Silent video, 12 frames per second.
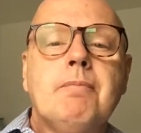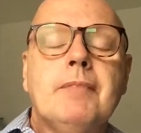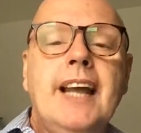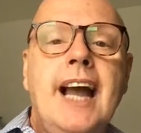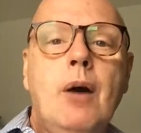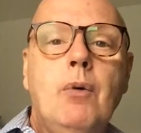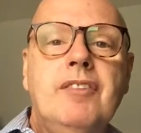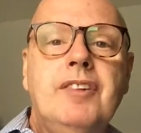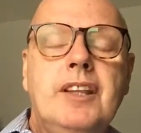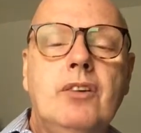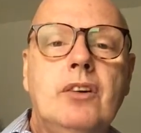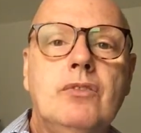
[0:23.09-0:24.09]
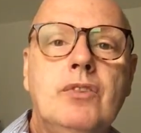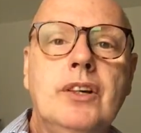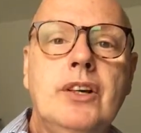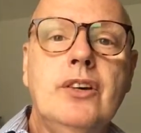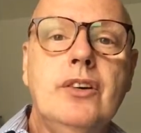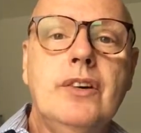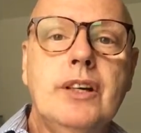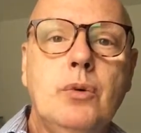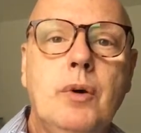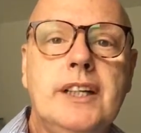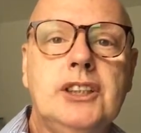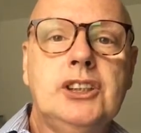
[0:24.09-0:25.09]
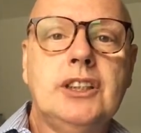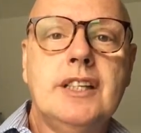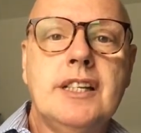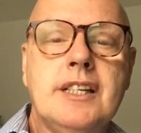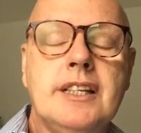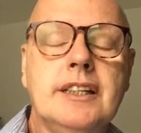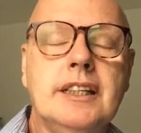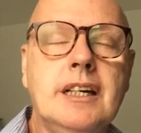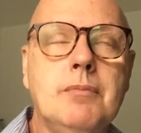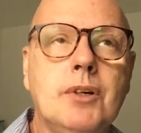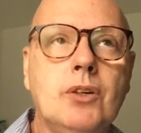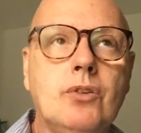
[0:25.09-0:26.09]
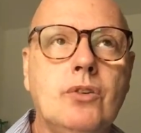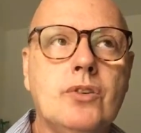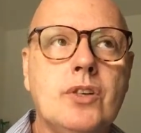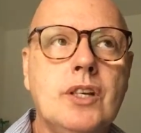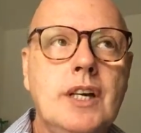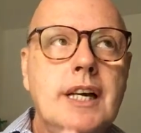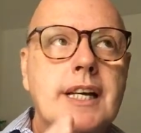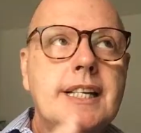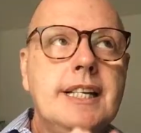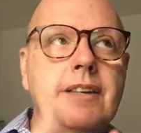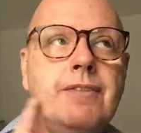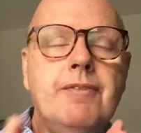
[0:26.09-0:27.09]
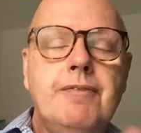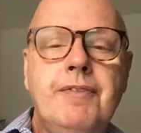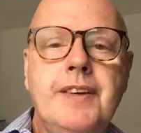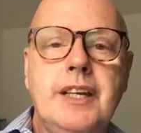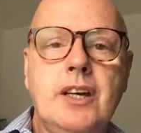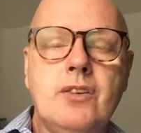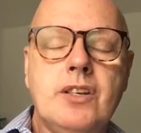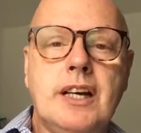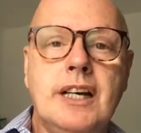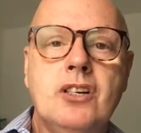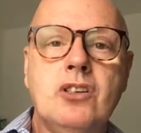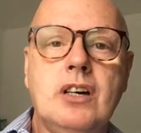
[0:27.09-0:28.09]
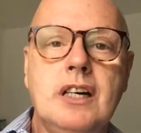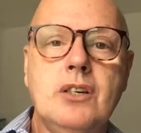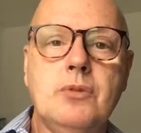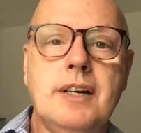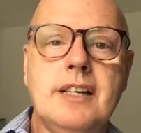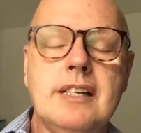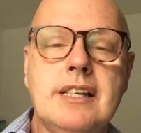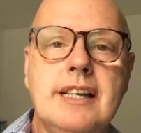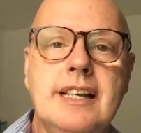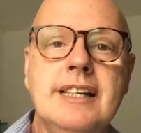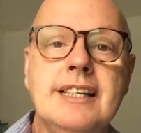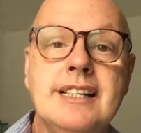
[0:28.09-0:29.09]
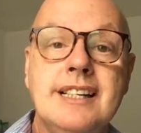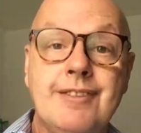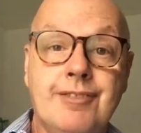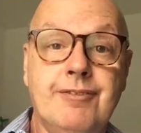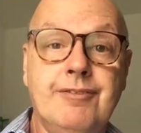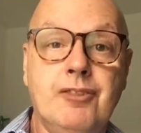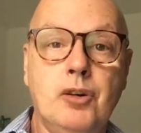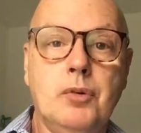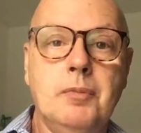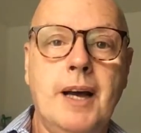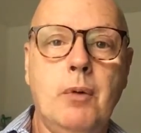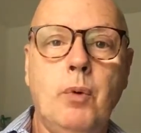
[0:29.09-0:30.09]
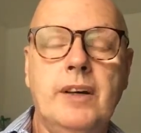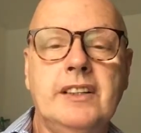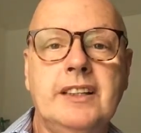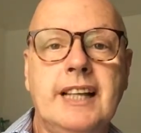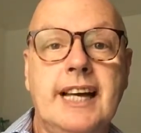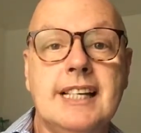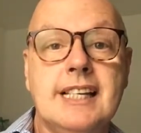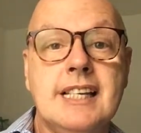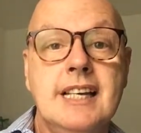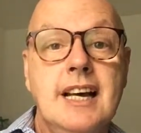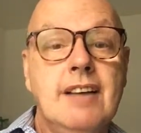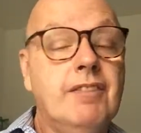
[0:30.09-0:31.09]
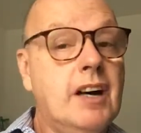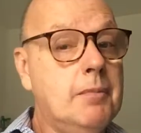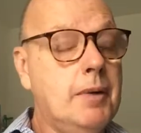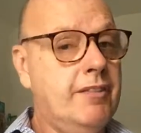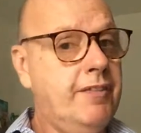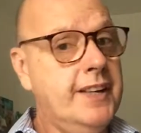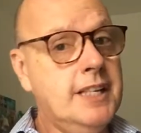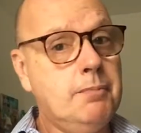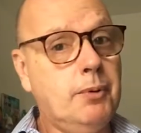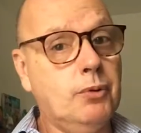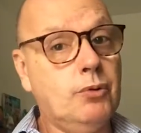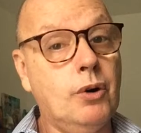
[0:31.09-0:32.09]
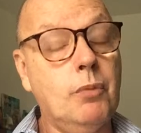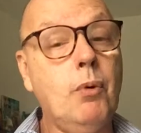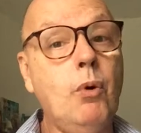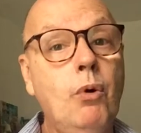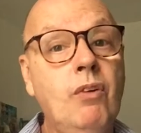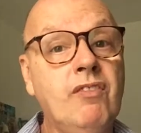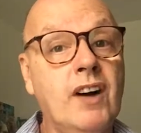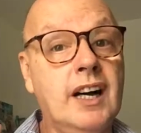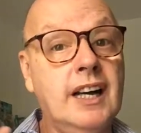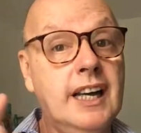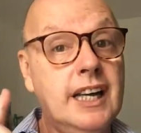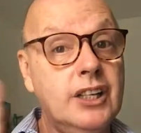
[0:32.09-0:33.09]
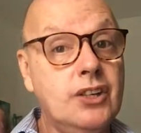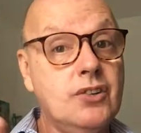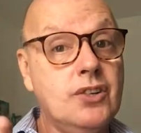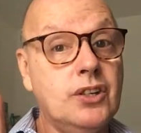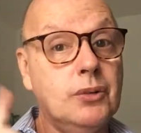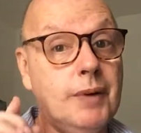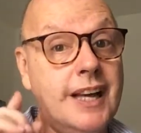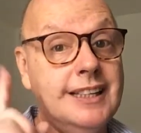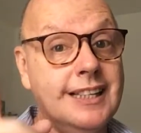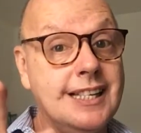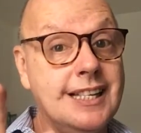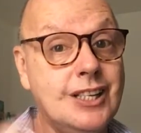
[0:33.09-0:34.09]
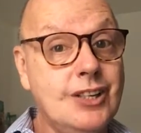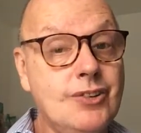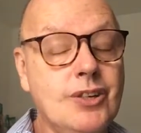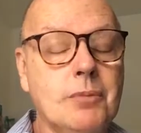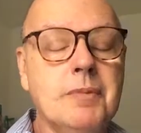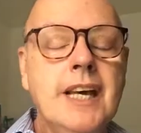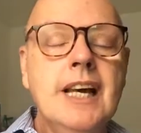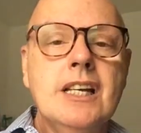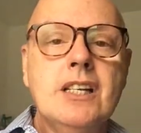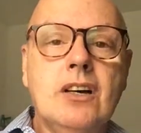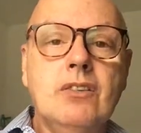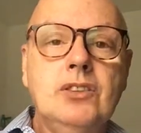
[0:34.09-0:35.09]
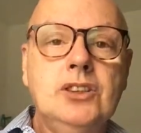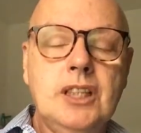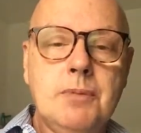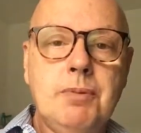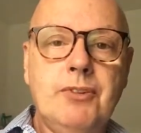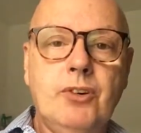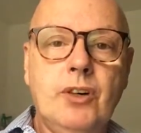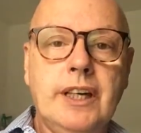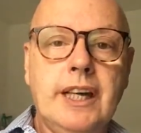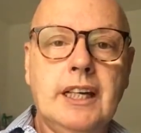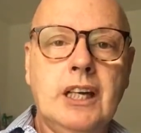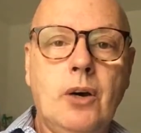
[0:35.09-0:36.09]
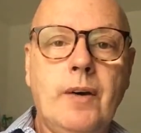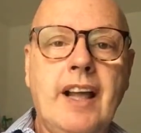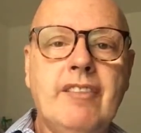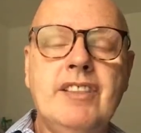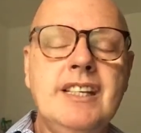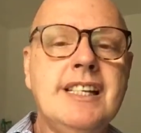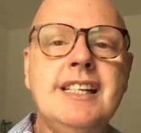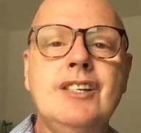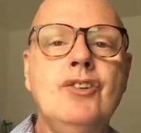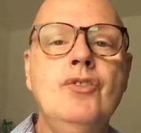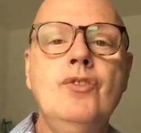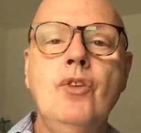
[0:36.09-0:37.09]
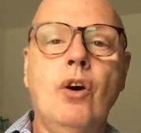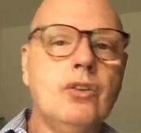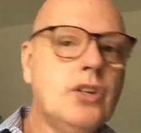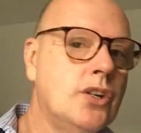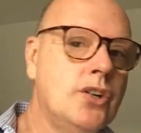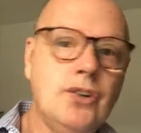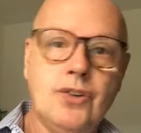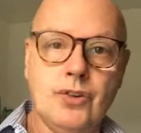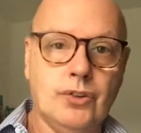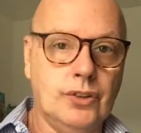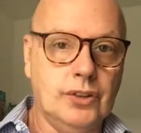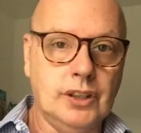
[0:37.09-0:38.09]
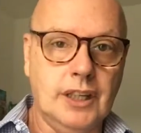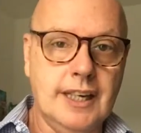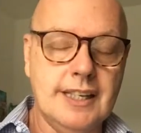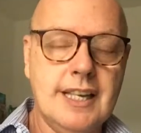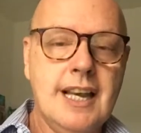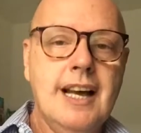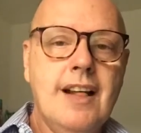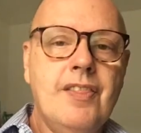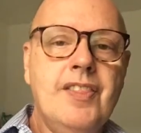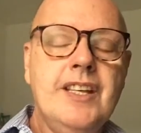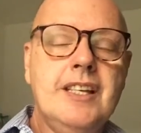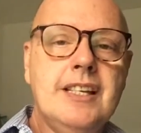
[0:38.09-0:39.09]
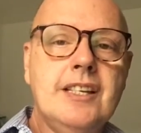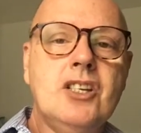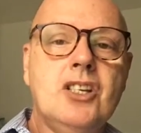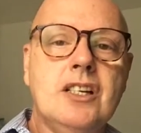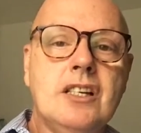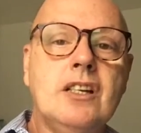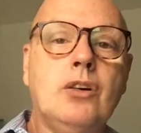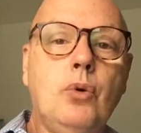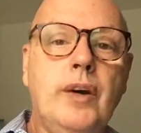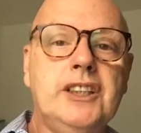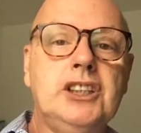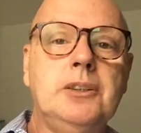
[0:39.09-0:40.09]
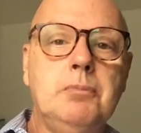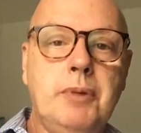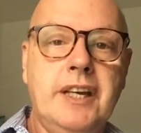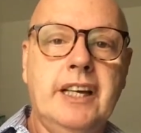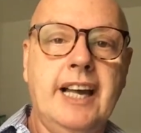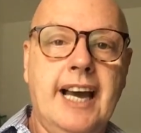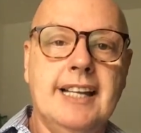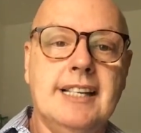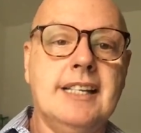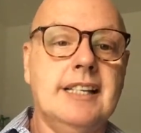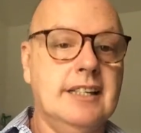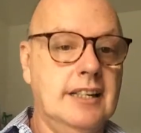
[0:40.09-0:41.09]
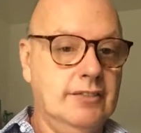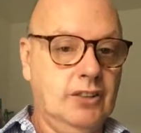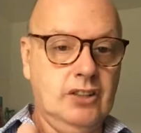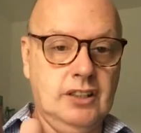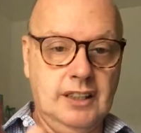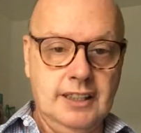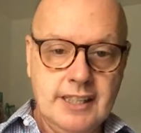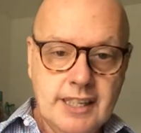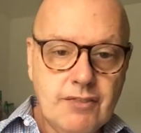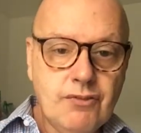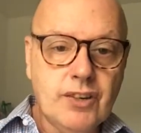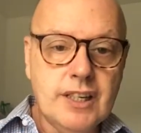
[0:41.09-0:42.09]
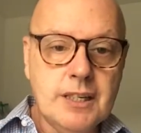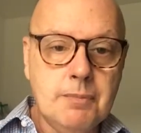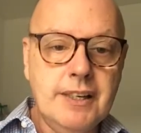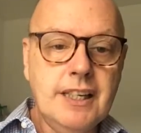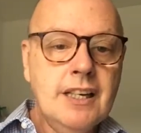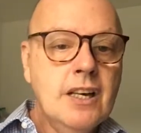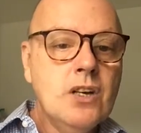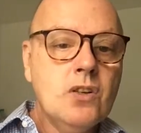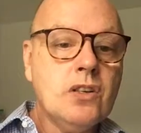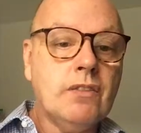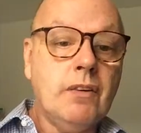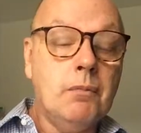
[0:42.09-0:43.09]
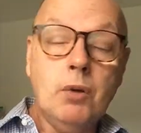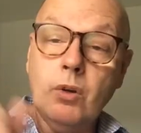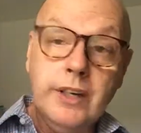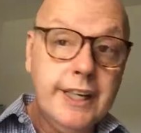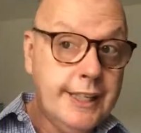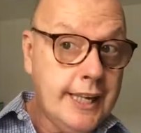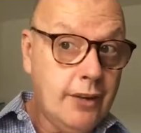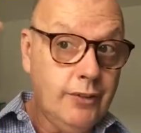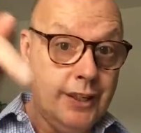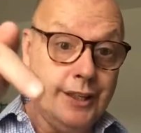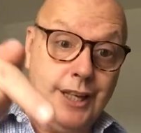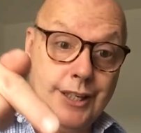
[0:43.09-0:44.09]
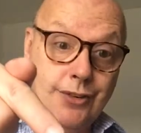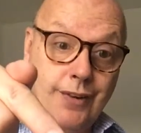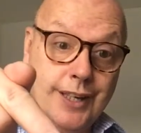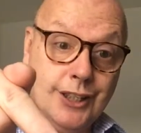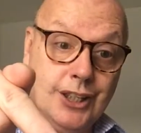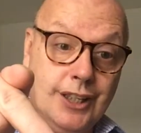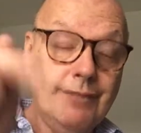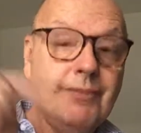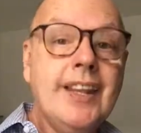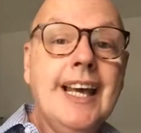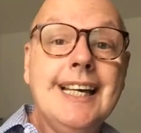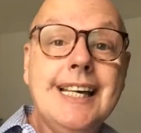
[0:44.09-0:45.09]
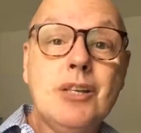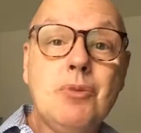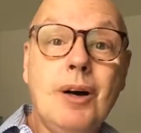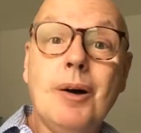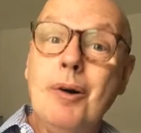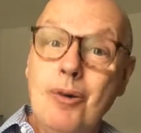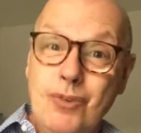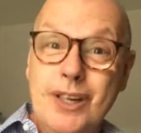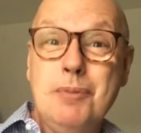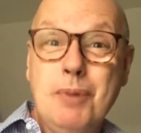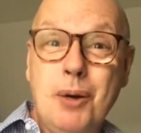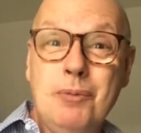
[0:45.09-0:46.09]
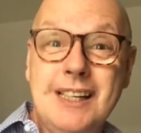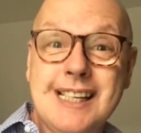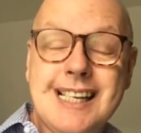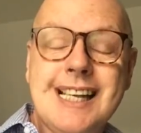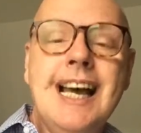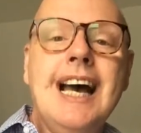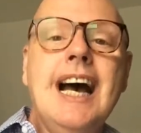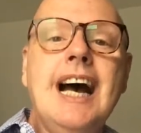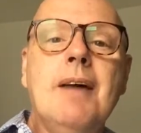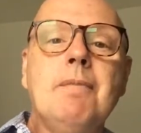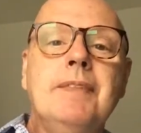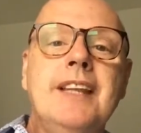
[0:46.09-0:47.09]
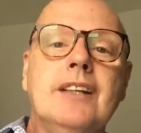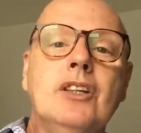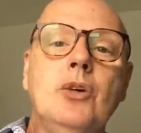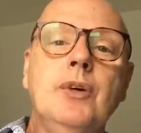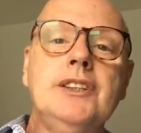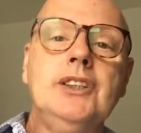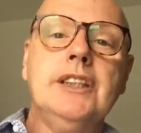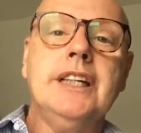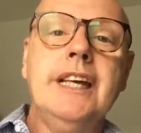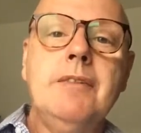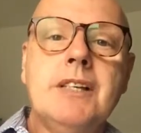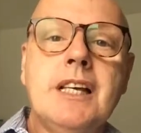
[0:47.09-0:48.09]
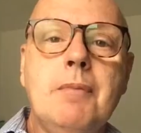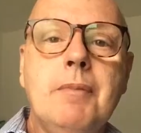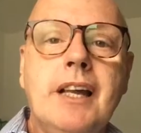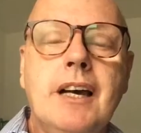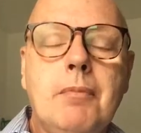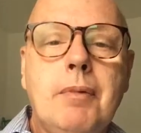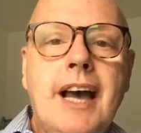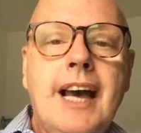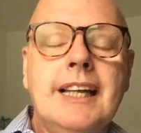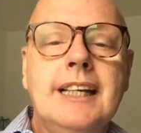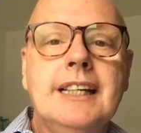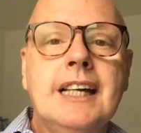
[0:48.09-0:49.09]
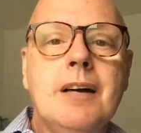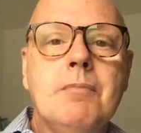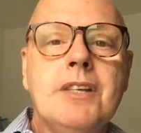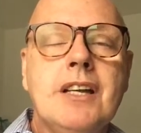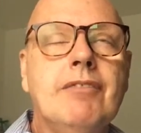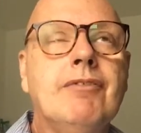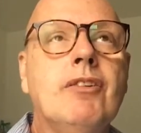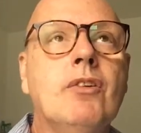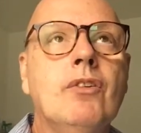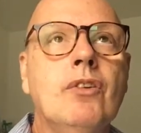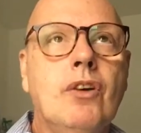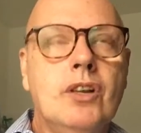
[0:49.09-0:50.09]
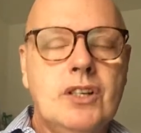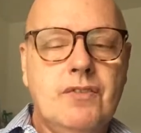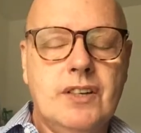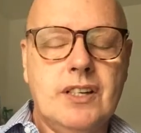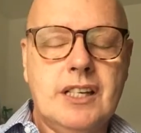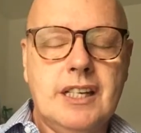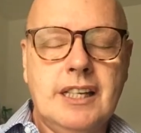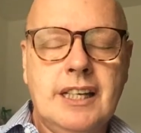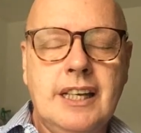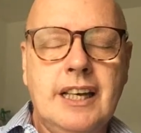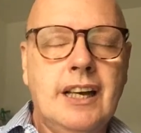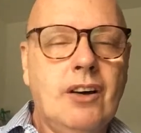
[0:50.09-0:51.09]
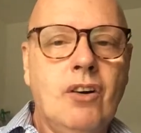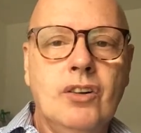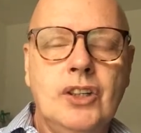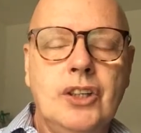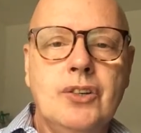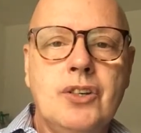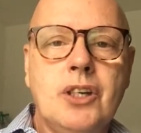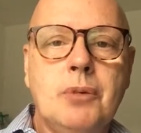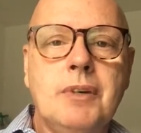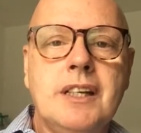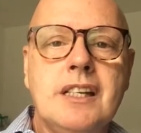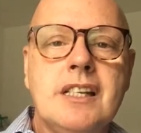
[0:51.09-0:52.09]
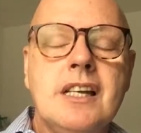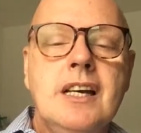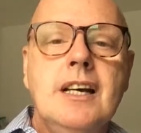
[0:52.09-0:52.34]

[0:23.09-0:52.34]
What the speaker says: However, there are recurring questions that come across different videos that I try to answer in a different format, whether that's via my Facebook group or via a YouTube, and this is a YouTube. So just before I get going, this is not a tutorial, guys. This is just a question being answered. Now I've got a list in front of me, so I'm looking down in that direction. Guess what? I'm reading my own list. Now the question that keeps coming up, and it comes up for a lot of us here on YouTube, is